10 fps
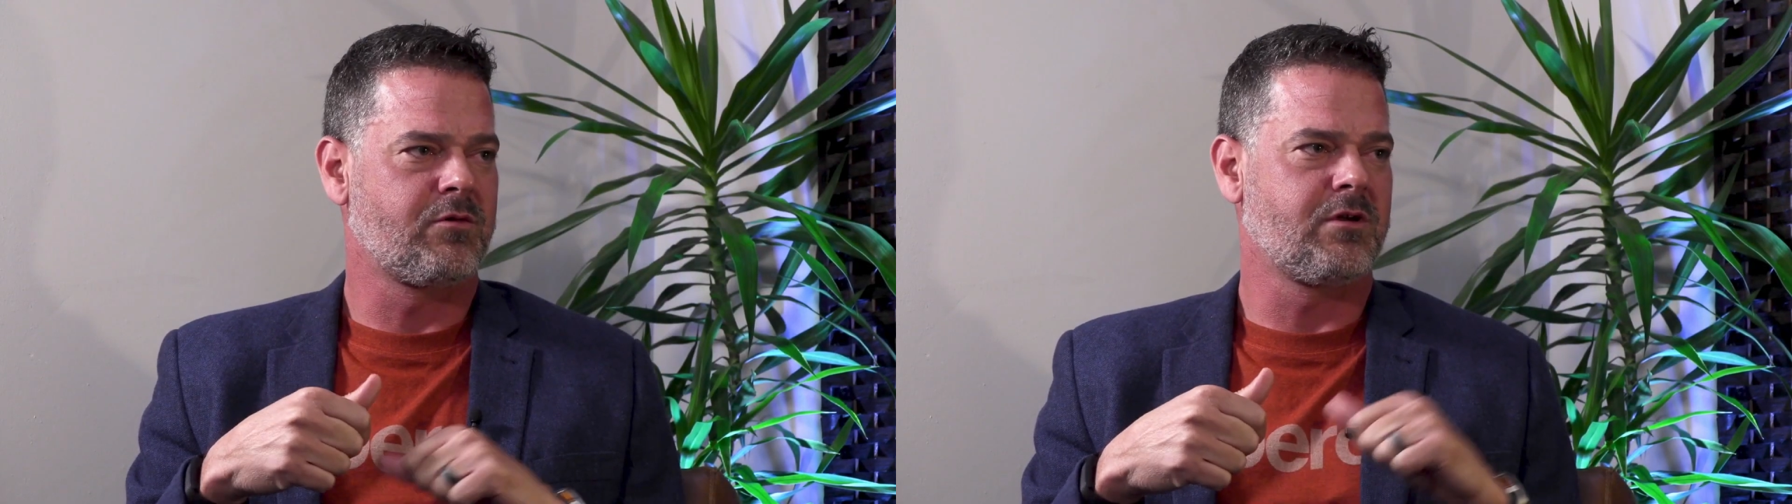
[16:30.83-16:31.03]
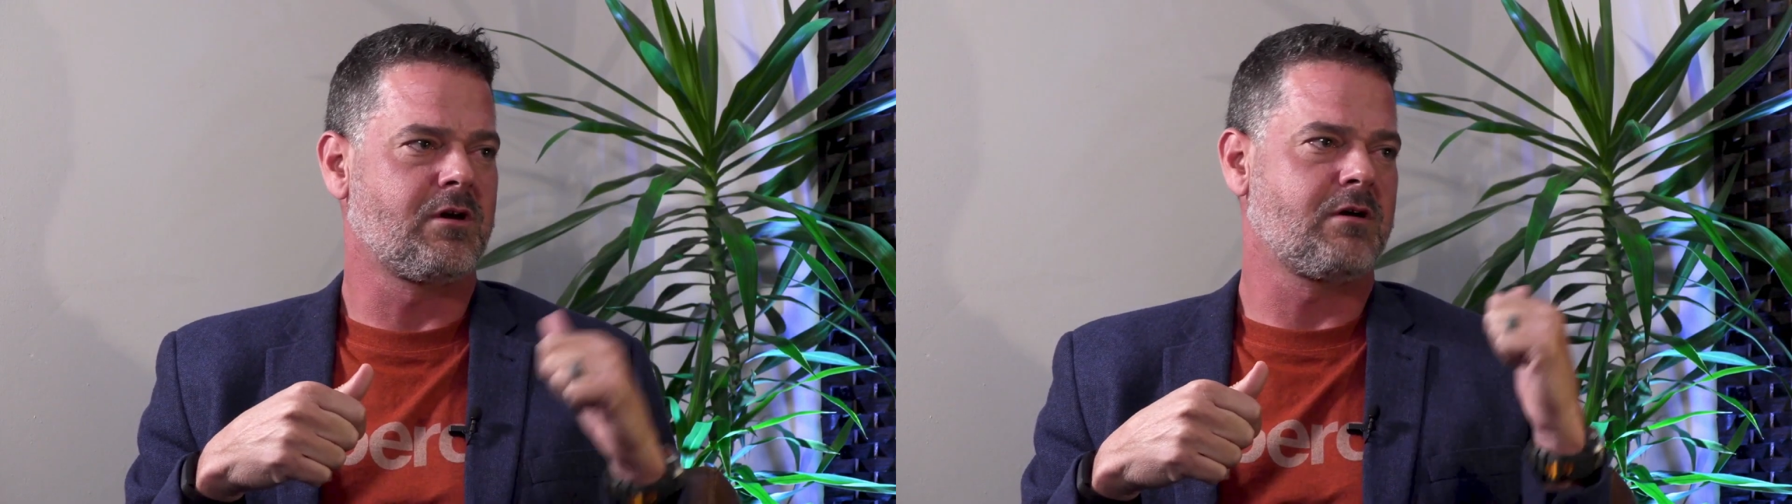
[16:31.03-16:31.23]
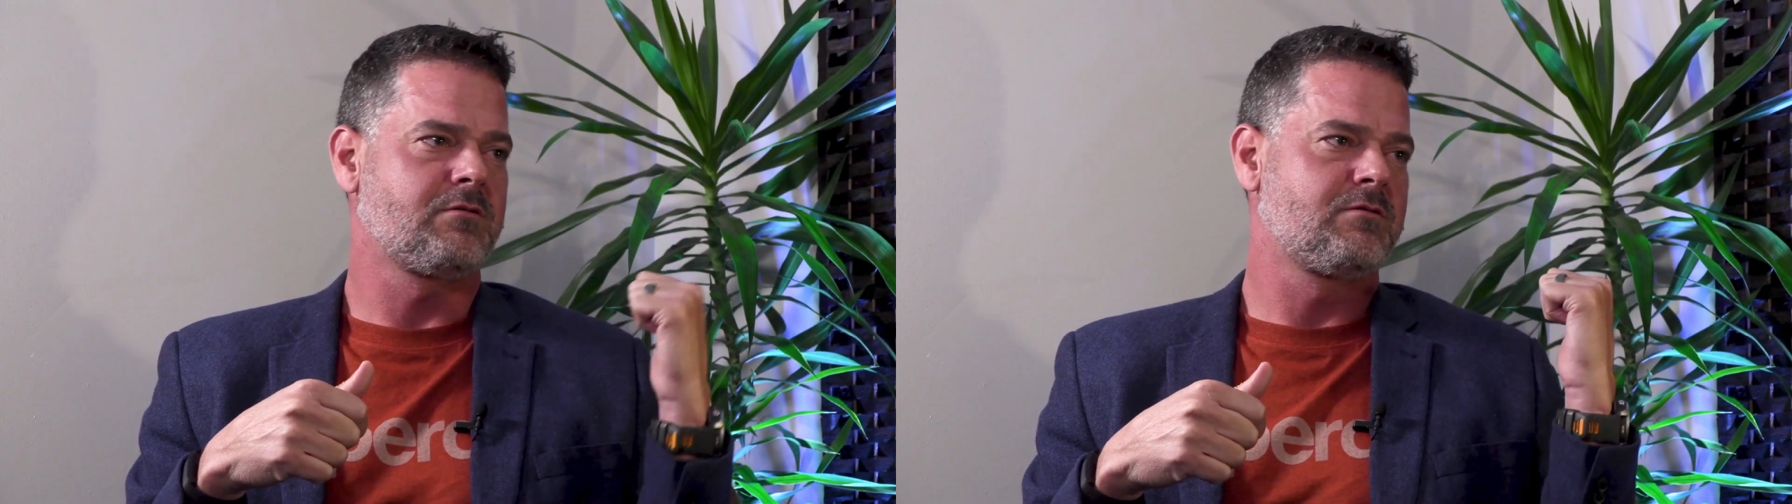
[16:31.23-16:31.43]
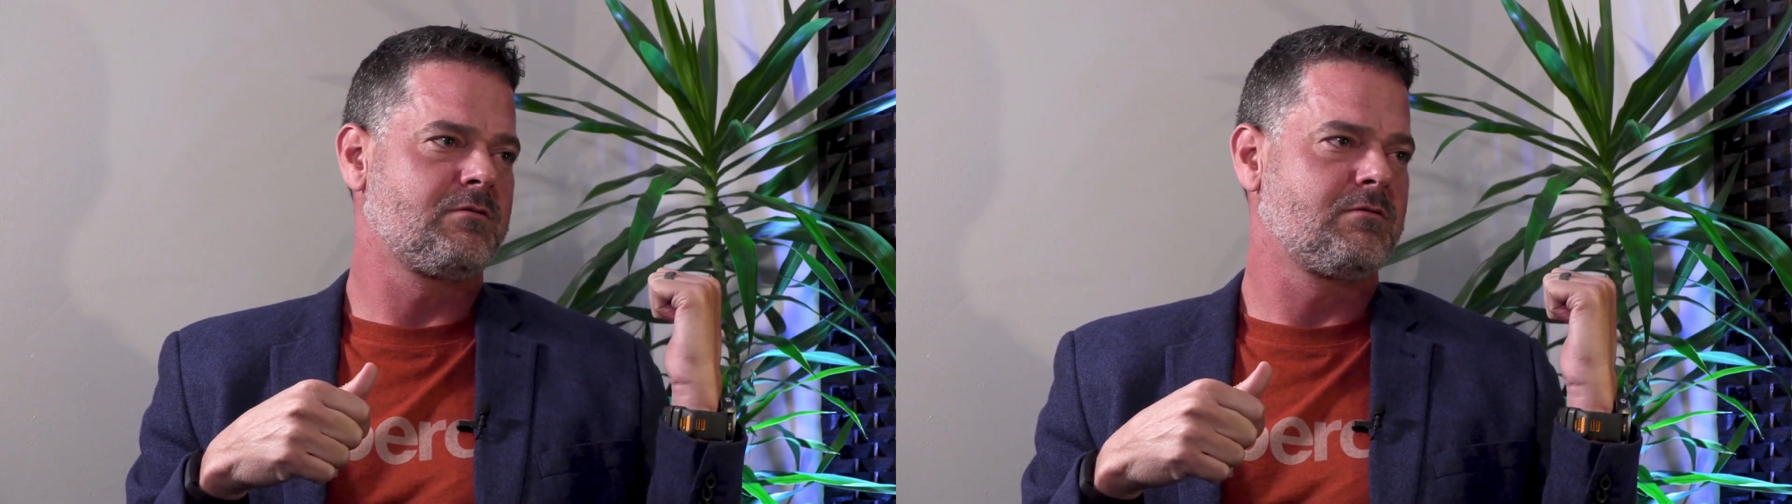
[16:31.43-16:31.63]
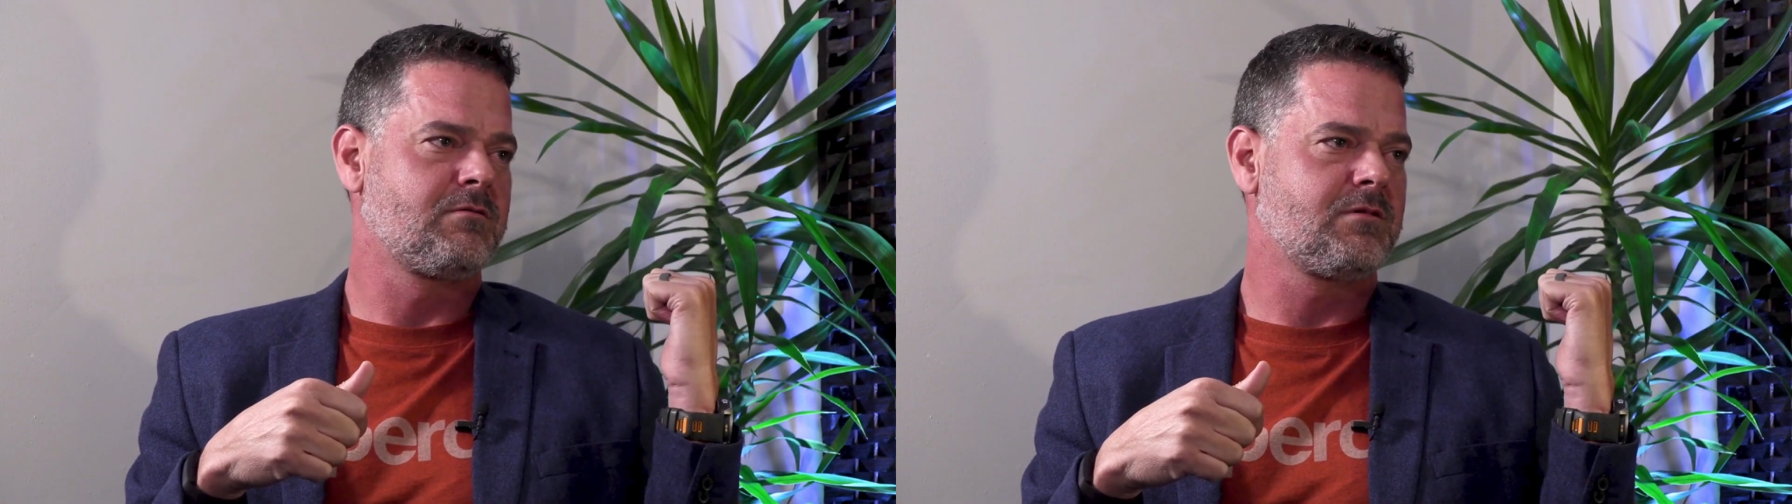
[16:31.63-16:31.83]
Or you go
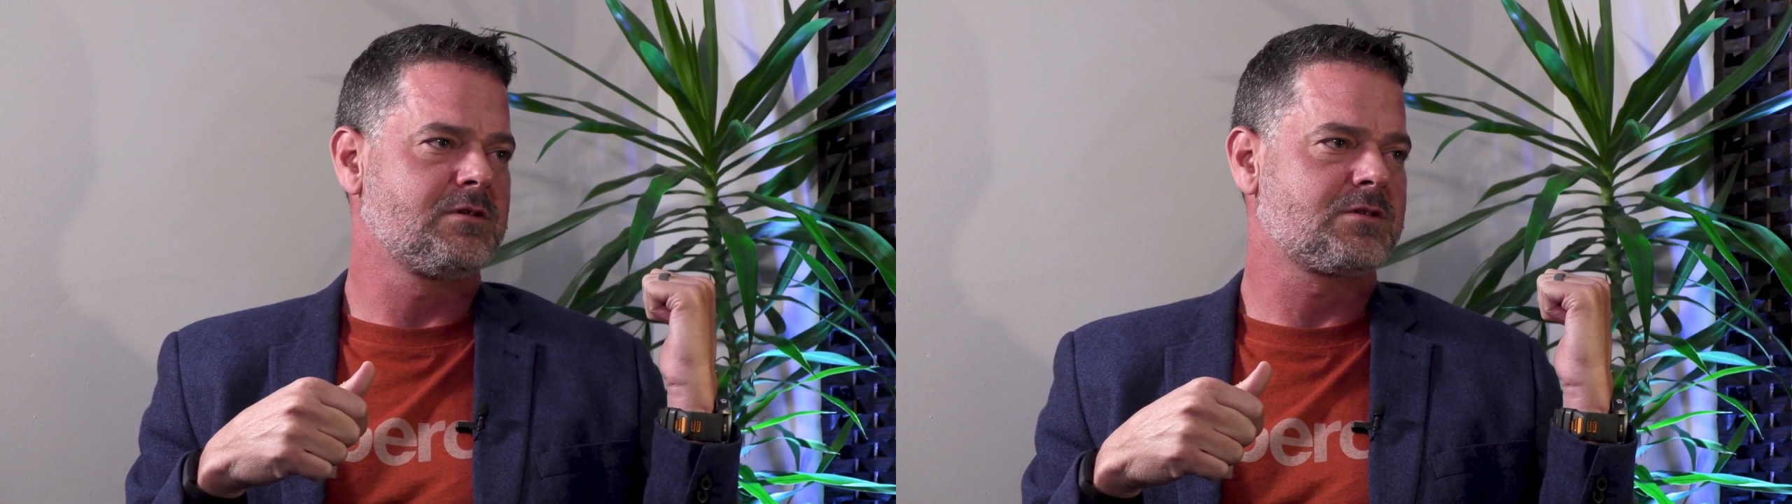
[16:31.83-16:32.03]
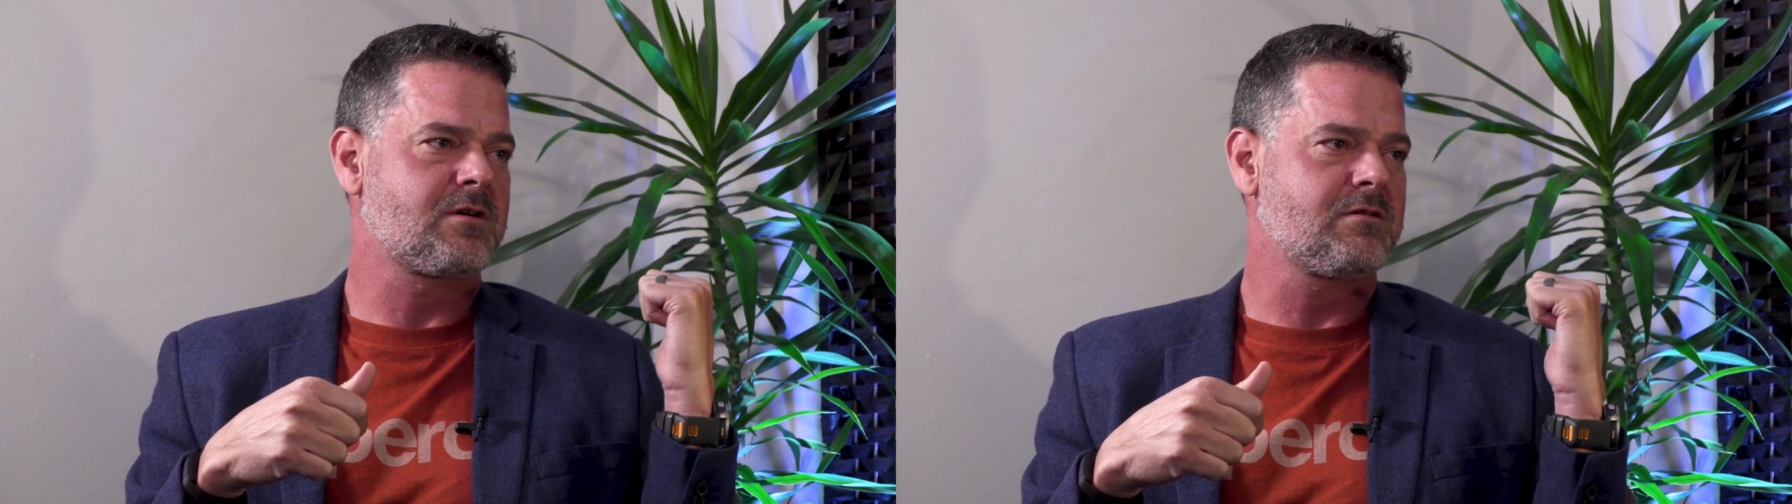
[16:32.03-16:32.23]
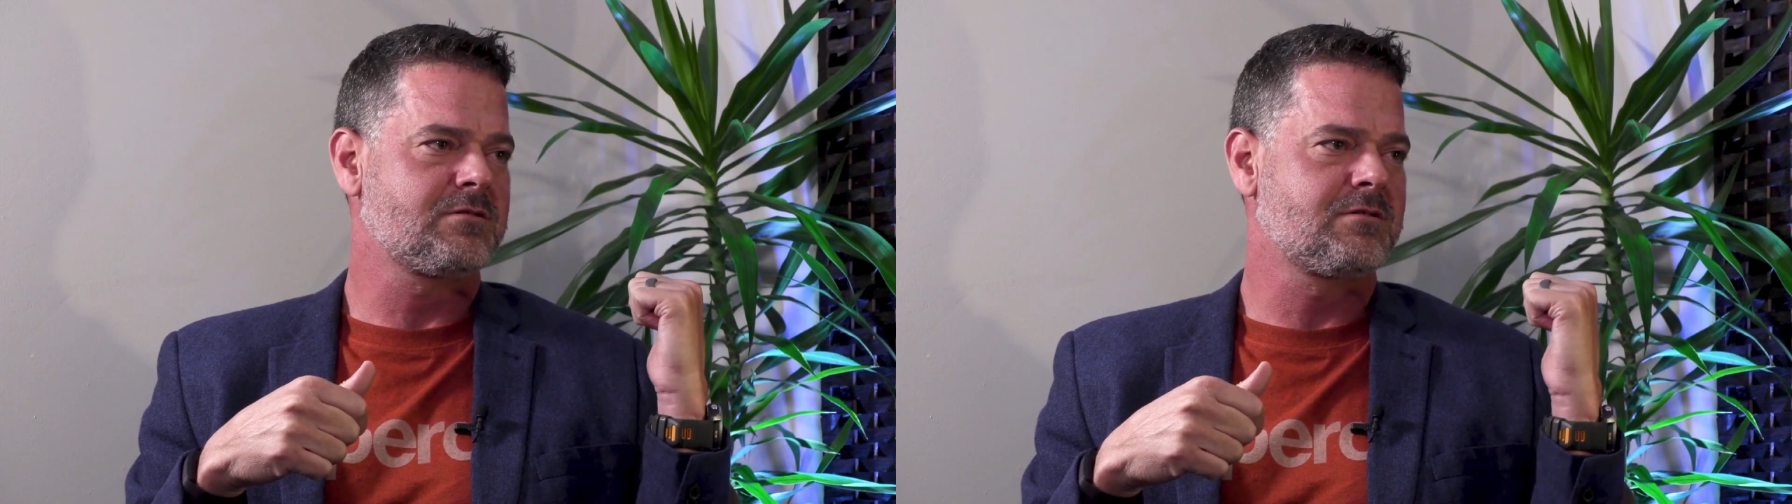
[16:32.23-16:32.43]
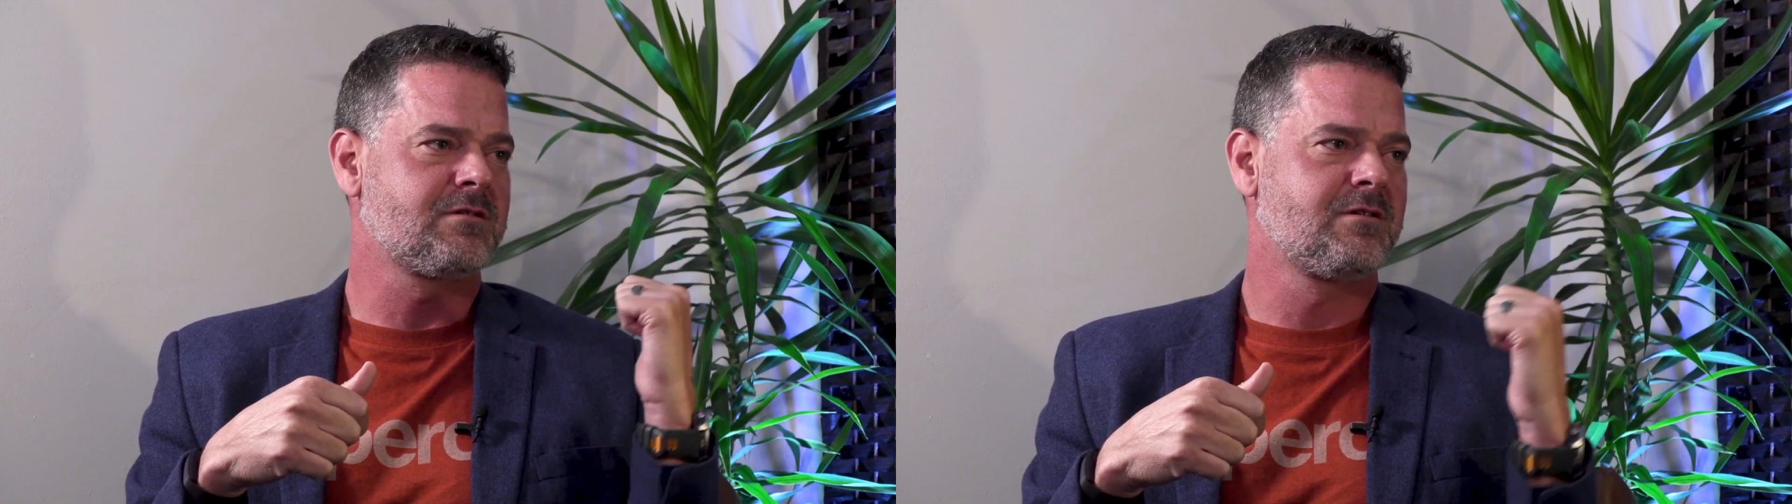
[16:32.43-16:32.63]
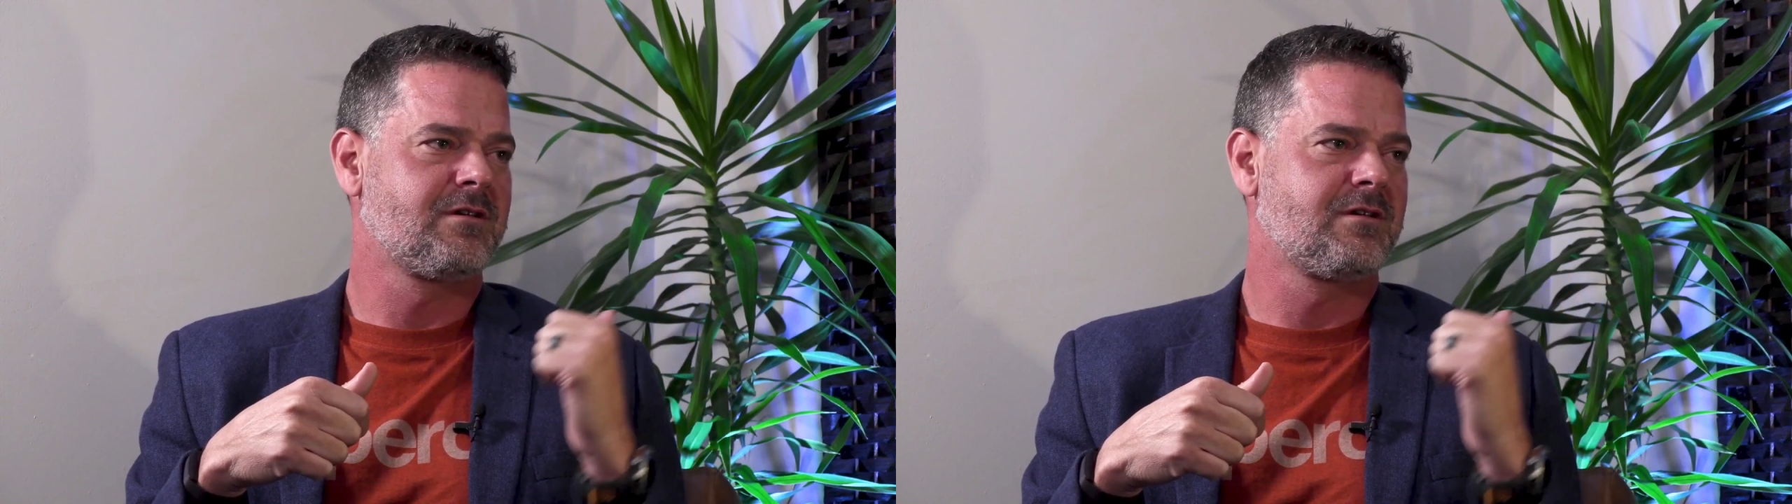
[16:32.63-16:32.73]
to East Coast,